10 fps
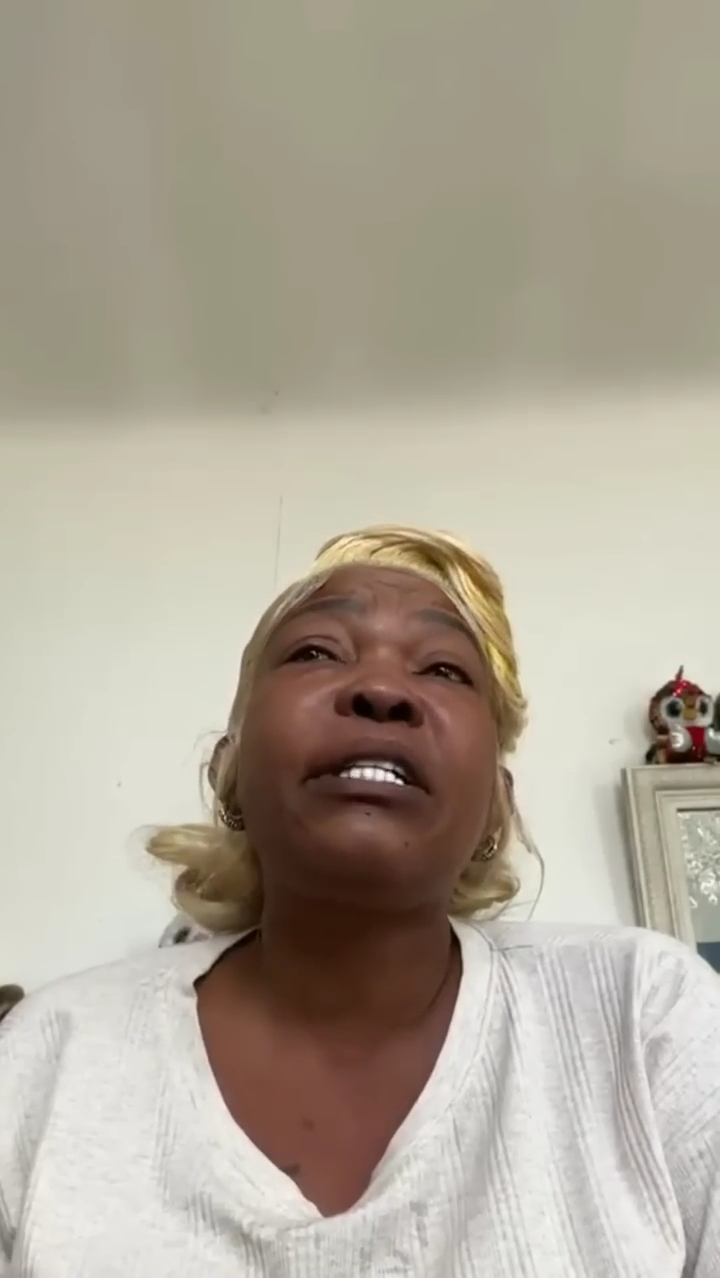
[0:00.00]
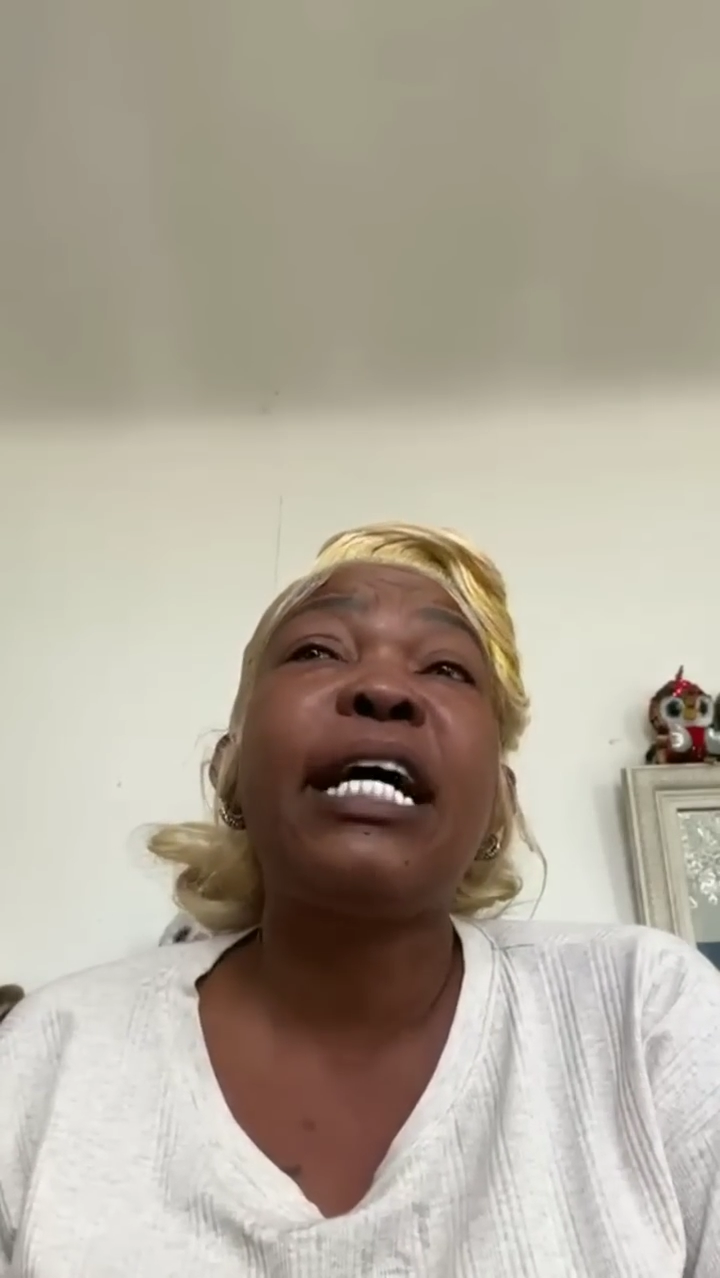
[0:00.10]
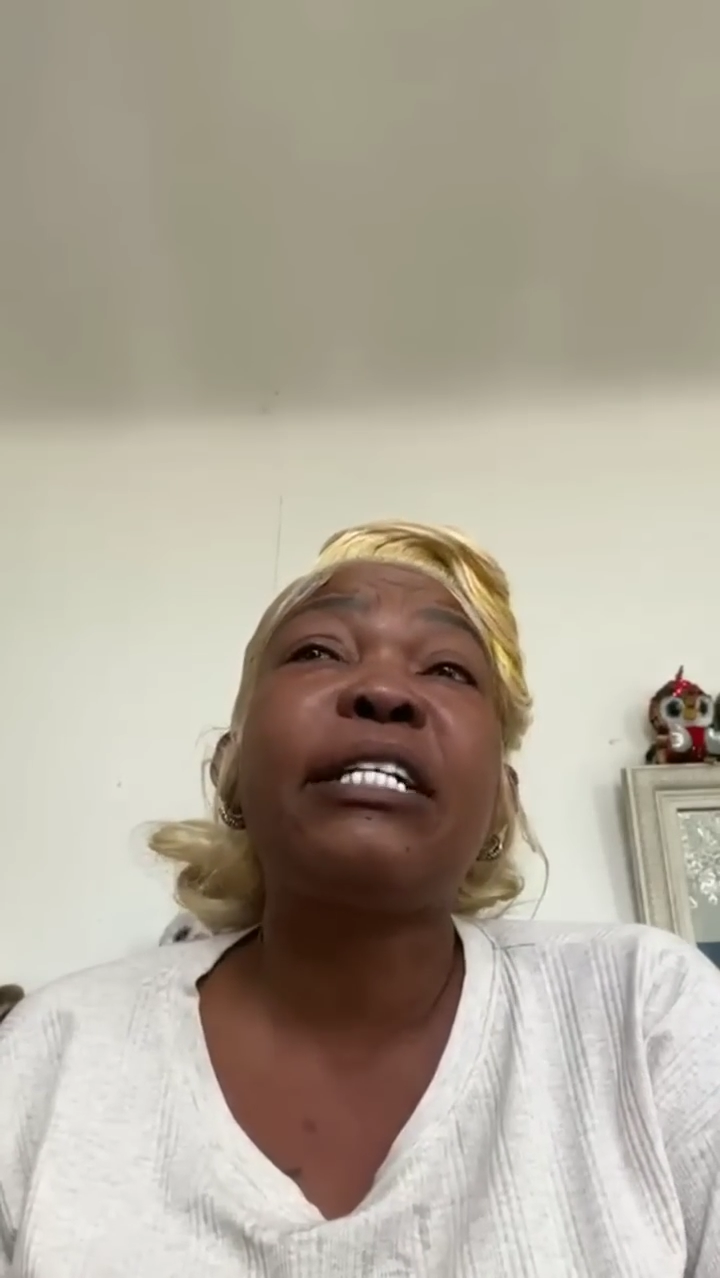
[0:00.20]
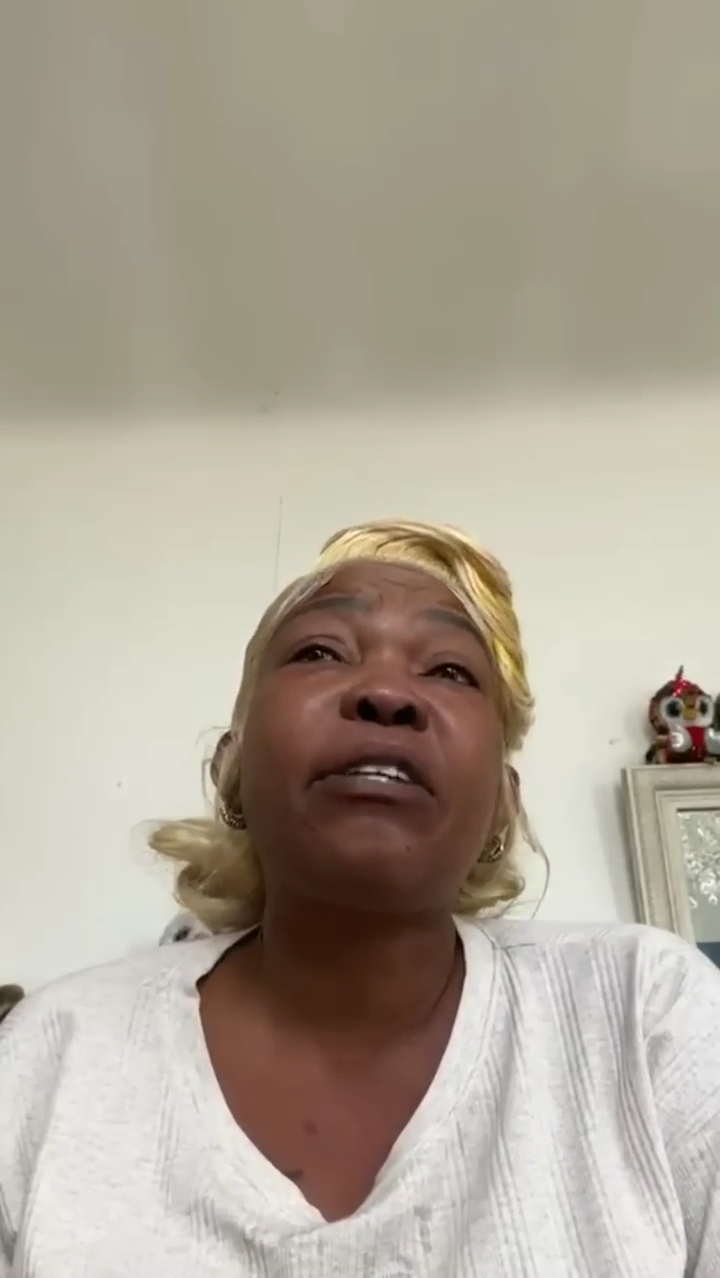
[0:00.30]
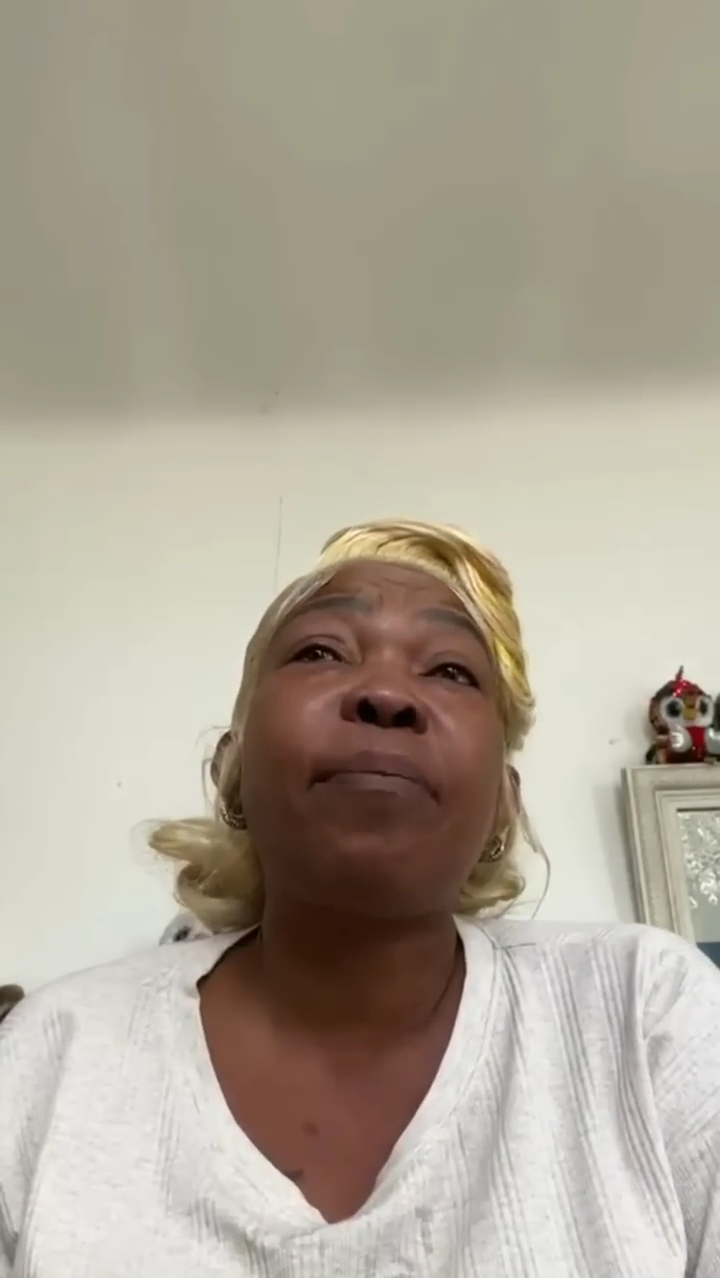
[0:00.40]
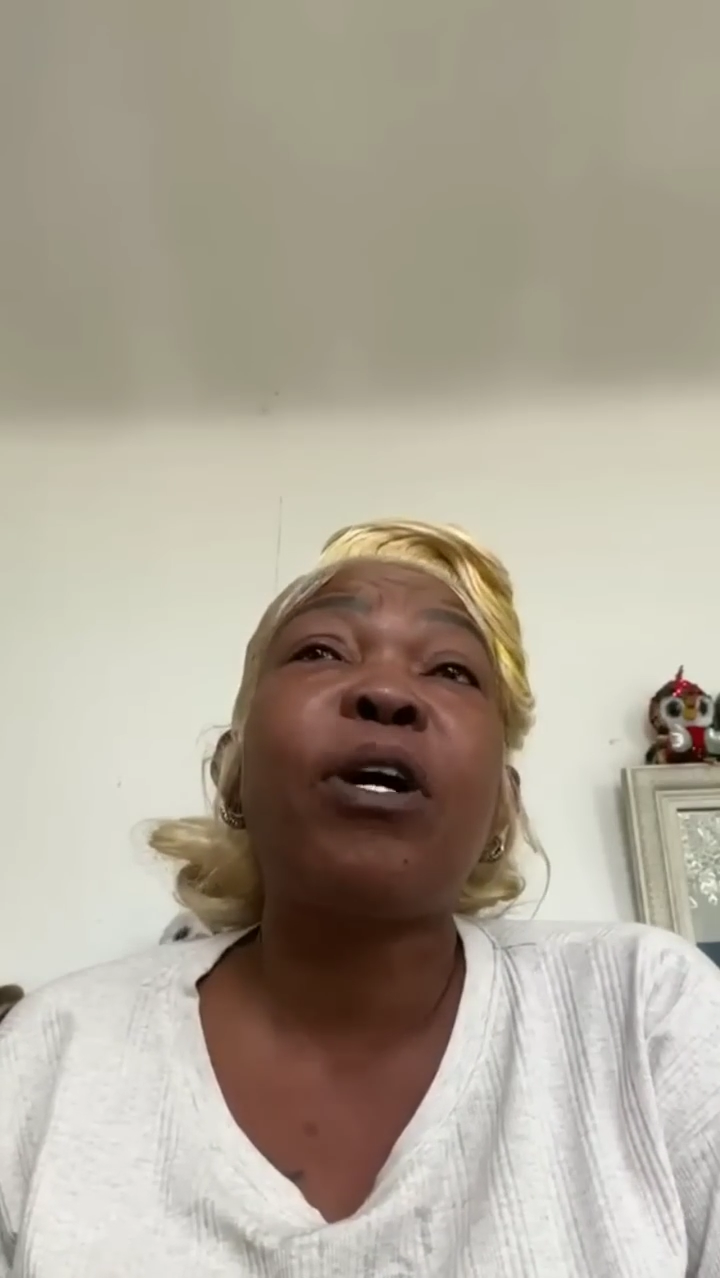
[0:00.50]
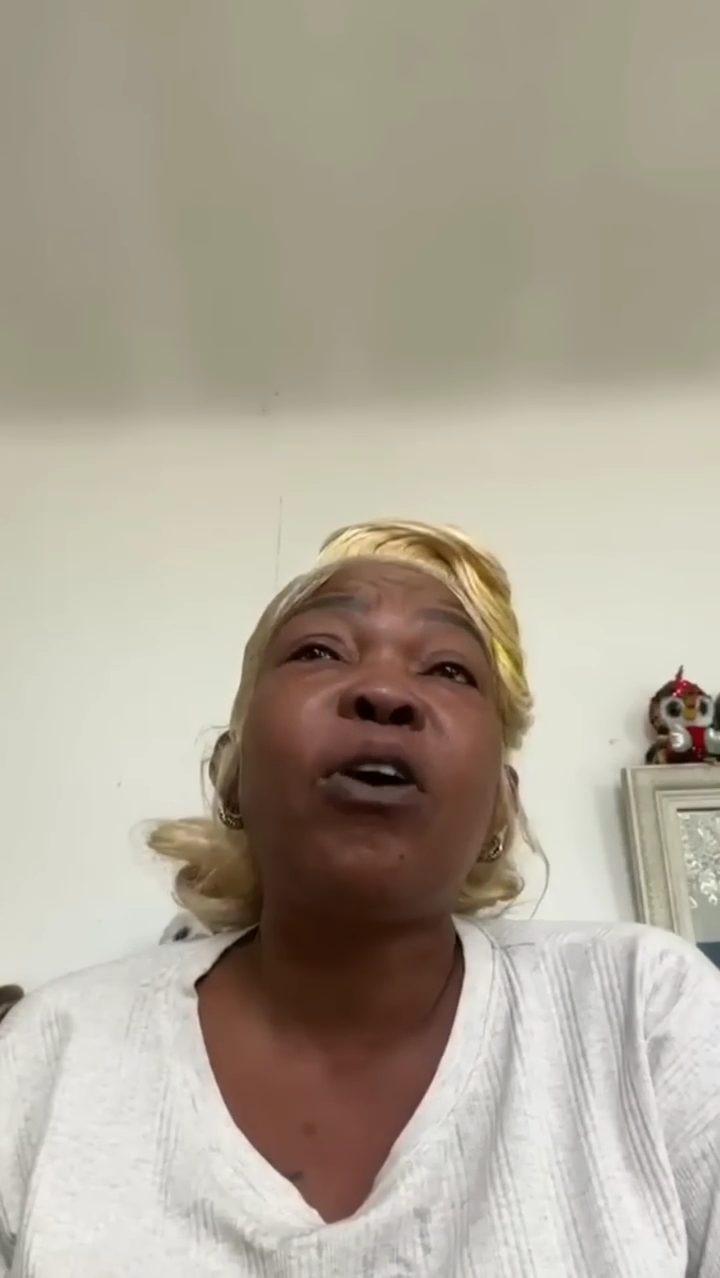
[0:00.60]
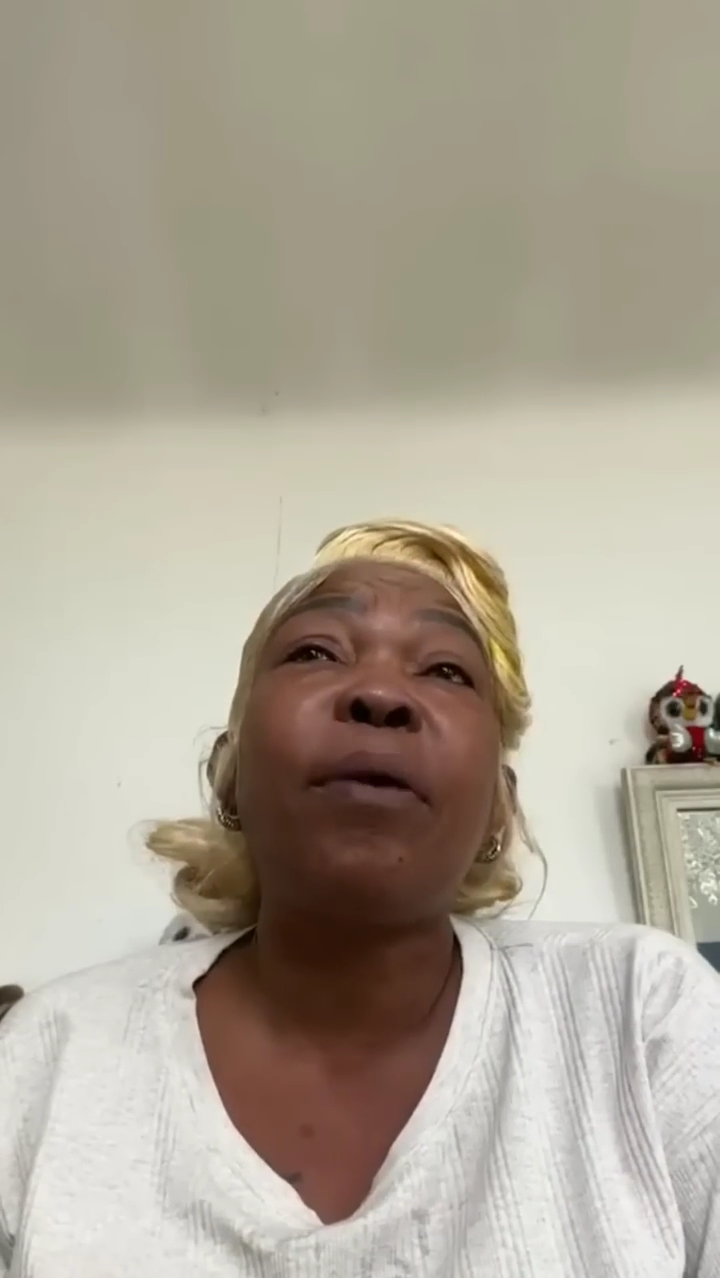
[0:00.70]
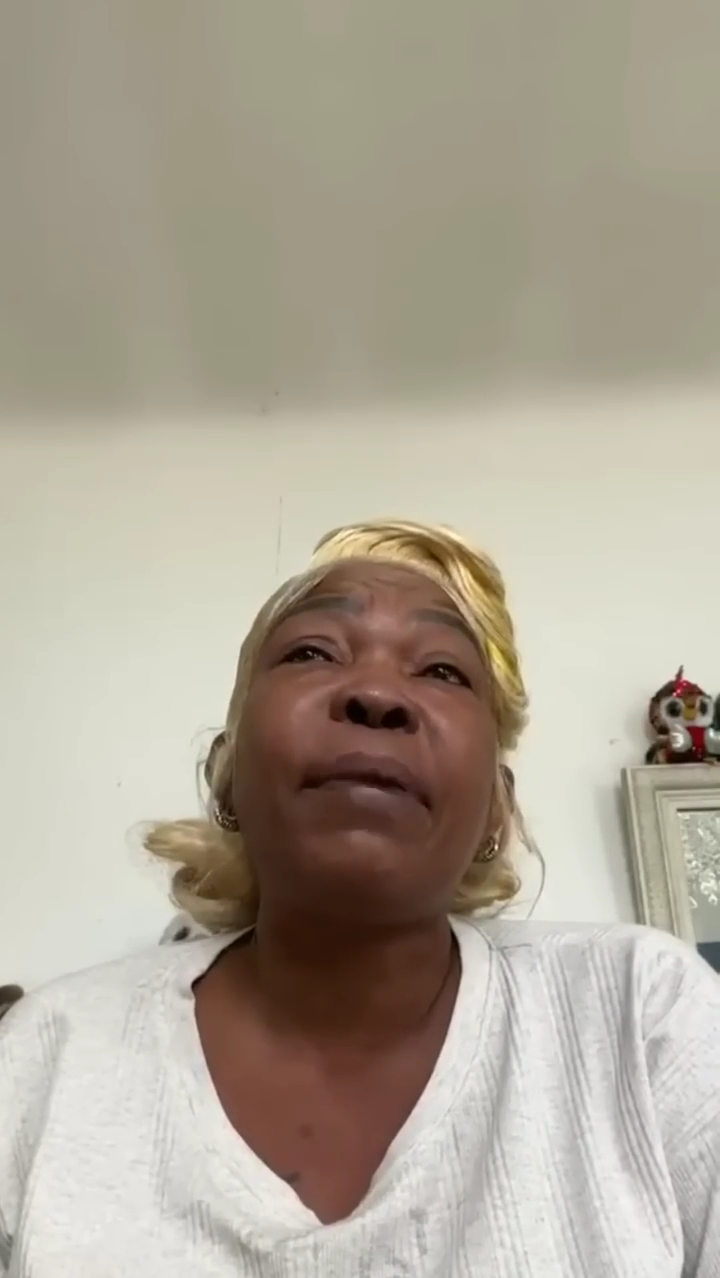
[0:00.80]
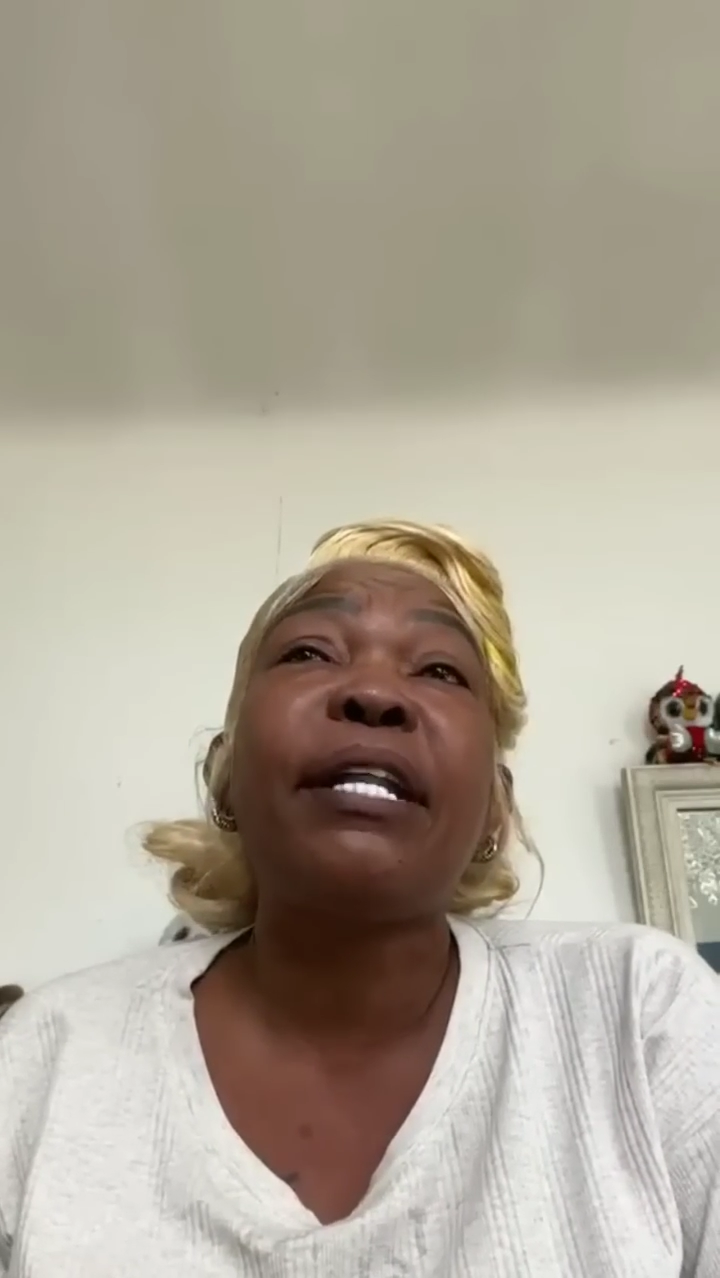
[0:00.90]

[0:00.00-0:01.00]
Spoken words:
Nasa, I come,